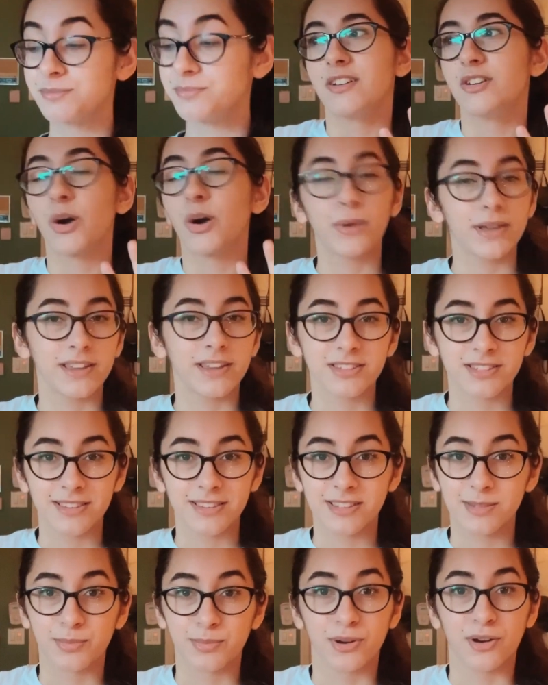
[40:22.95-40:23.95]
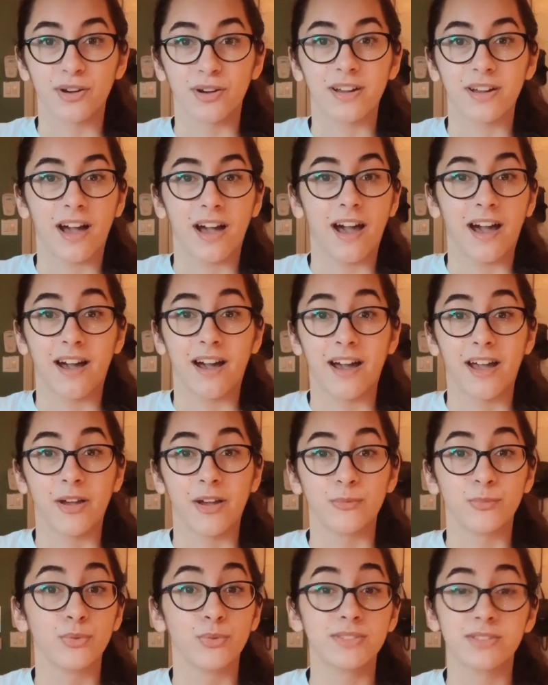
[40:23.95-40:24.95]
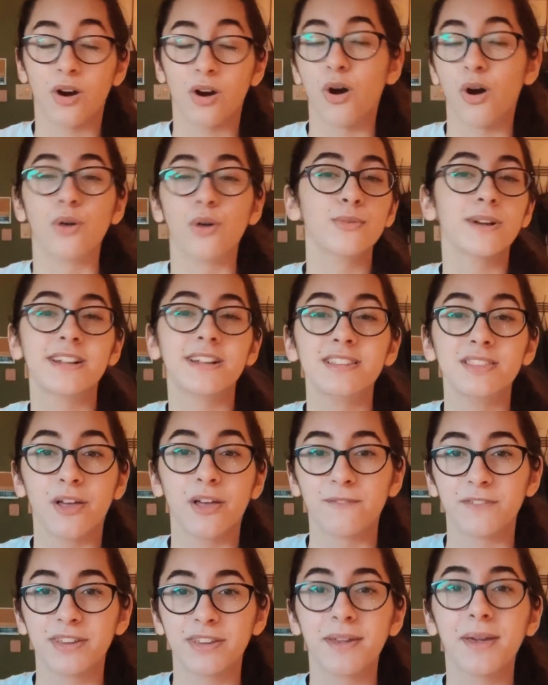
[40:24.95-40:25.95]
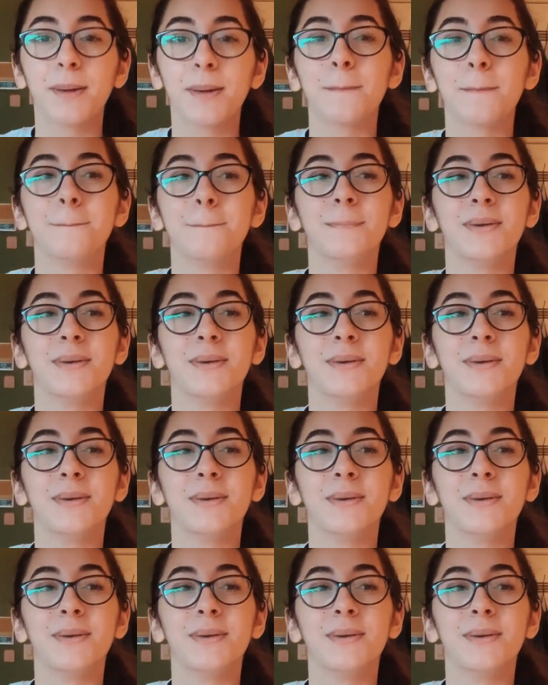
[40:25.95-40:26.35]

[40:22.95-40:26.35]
Going into this book, I was already loving it,